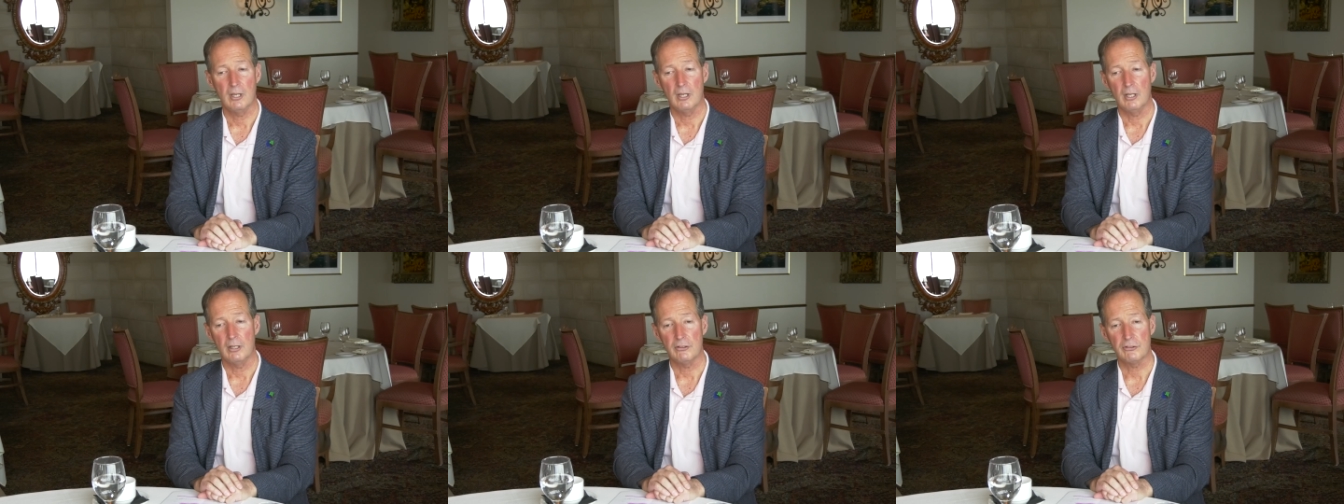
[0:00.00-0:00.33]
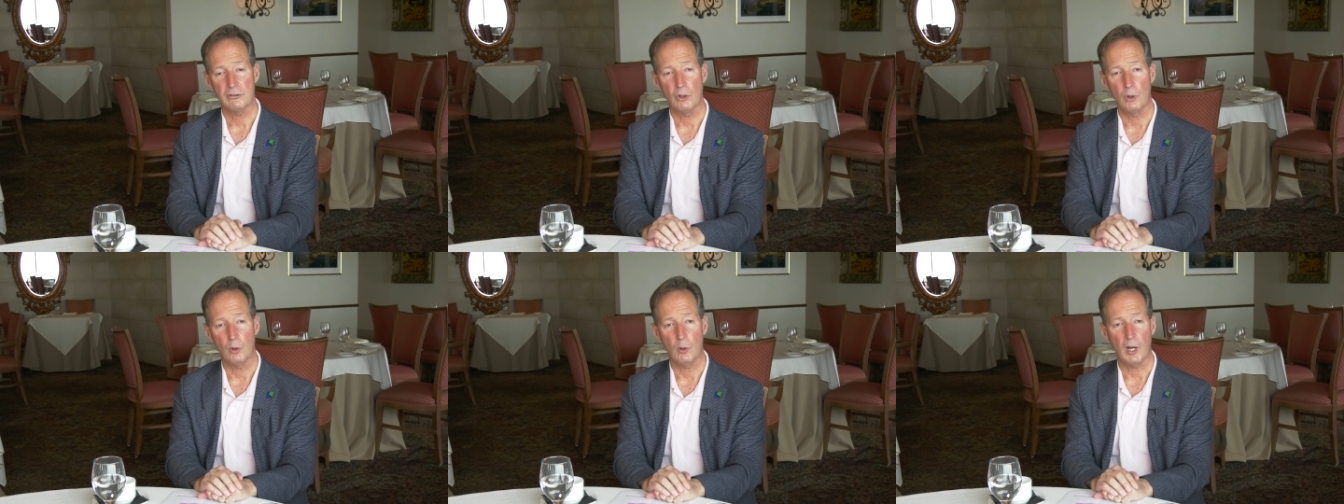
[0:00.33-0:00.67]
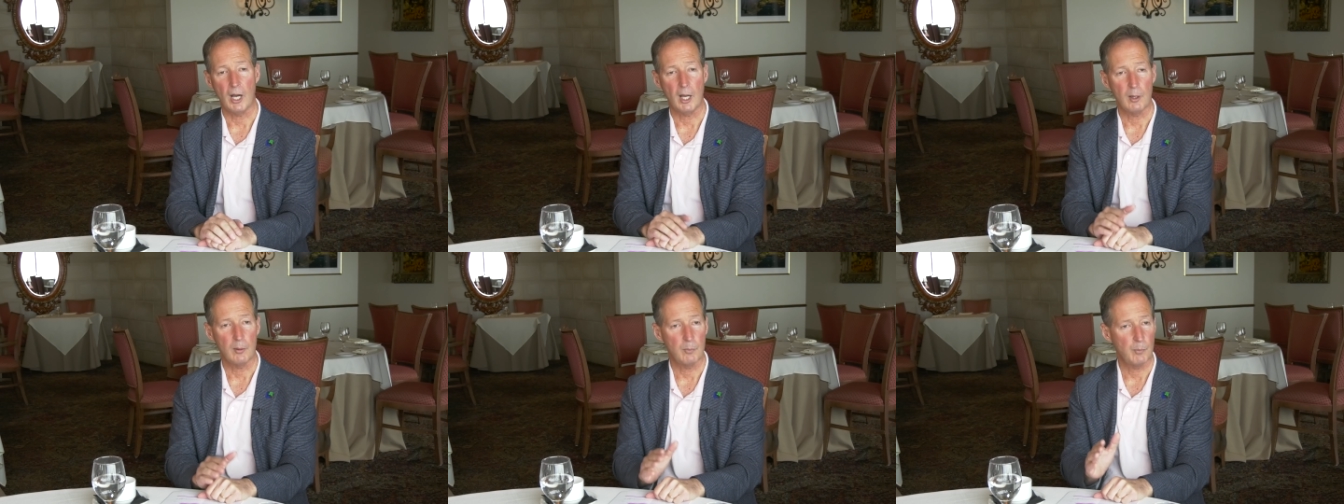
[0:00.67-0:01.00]
and so
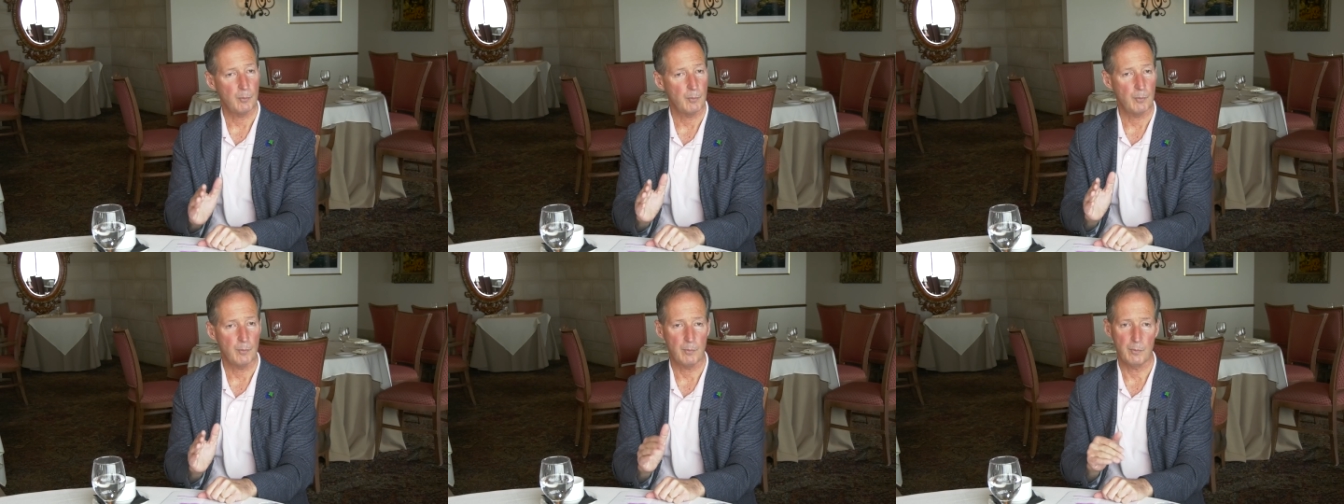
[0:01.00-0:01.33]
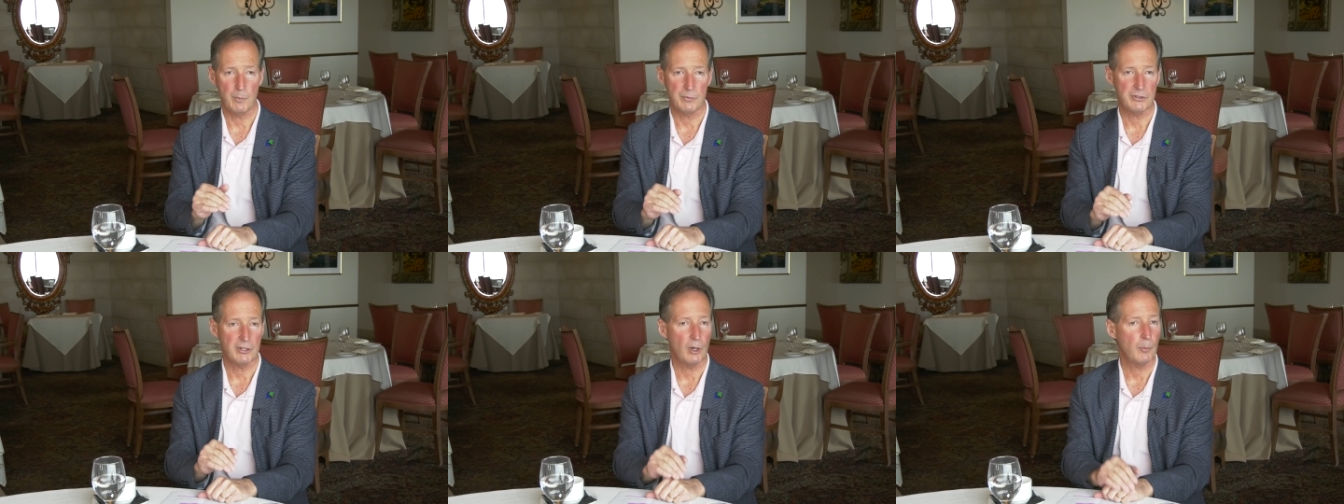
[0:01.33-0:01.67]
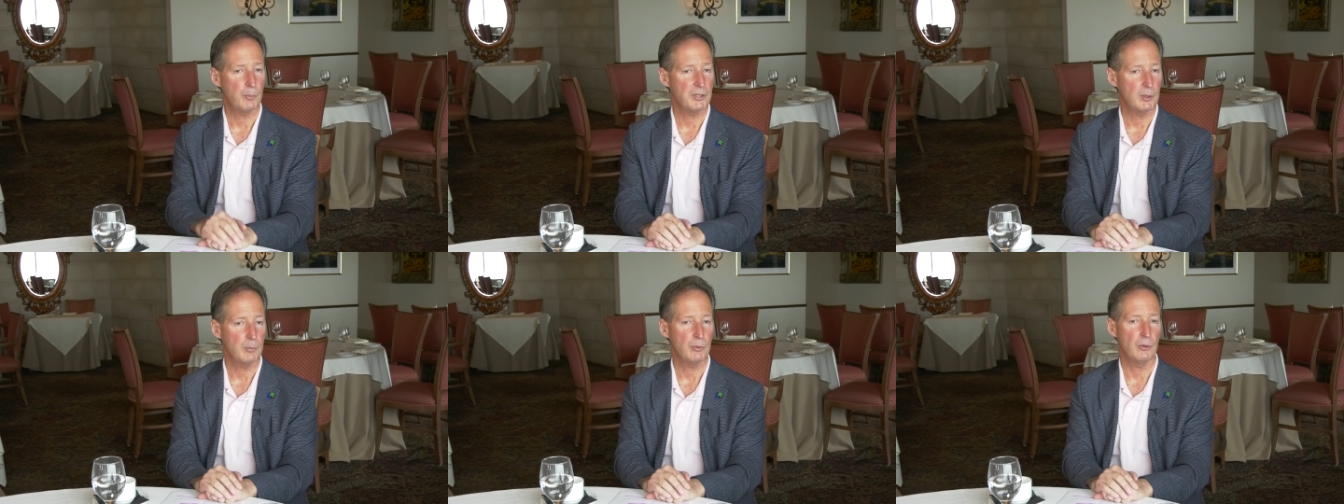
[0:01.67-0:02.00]
I tell
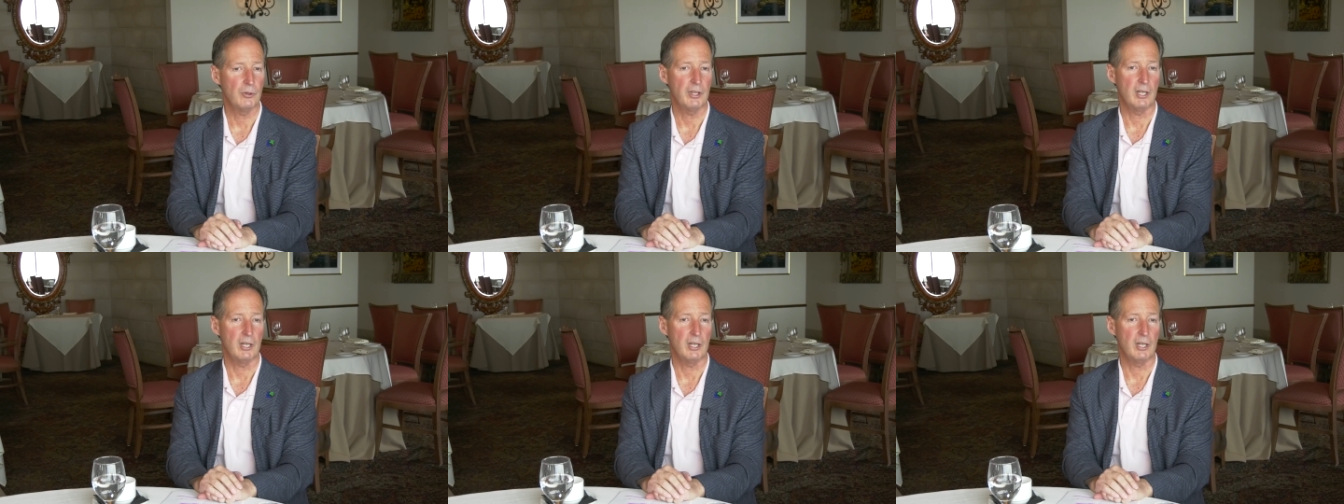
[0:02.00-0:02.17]
people